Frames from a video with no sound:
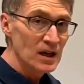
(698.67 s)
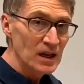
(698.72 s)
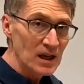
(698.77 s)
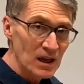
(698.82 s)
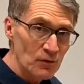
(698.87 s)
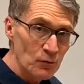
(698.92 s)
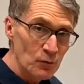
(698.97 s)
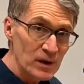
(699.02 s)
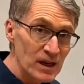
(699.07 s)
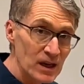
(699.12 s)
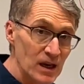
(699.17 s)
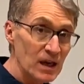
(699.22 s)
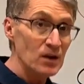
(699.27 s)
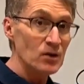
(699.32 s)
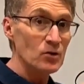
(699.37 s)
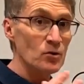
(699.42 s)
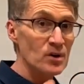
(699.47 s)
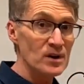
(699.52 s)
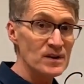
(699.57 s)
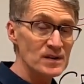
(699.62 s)
if we
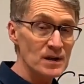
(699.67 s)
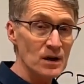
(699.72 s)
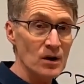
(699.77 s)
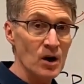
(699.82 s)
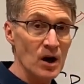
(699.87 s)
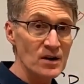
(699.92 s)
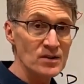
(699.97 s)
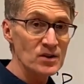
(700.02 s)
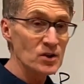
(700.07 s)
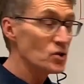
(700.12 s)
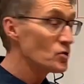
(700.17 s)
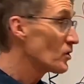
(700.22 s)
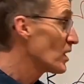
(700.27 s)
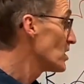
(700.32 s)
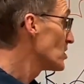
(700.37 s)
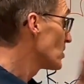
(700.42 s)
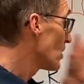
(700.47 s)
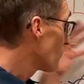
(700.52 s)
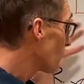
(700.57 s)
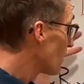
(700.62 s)
increase the
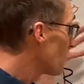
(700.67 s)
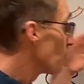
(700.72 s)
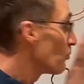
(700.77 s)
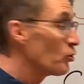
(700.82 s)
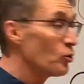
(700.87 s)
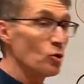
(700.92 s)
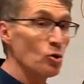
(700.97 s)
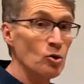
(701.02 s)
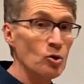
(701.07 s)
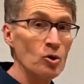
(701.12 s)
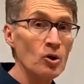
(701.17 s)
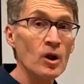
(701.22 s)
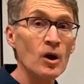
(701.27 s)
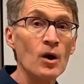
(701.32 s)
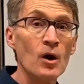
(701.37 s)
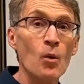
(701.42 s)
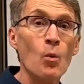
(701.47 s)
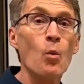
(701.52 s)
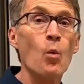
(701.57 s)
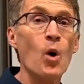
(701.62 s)
concentration, we pull
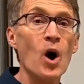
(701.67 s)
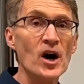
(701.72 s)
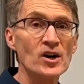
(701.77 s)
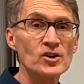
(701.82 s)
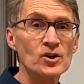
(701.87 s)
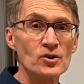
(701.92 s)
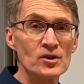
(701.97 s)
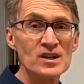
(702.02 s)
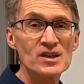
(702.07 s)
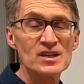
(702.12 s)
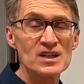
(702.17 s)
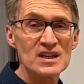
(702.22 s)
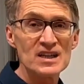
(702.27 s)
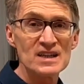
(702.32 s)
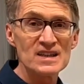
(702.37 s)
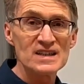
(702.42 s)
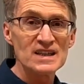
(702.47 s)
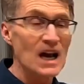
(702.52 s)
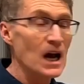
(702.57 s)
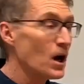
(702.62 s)
water into the
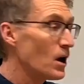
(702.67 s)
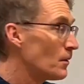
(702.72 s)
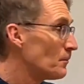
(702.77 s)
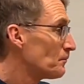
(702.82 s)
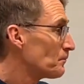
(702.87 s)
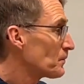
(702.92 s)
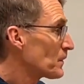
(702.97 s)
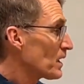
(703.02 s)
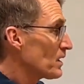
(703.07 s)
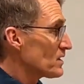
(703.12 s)
cell.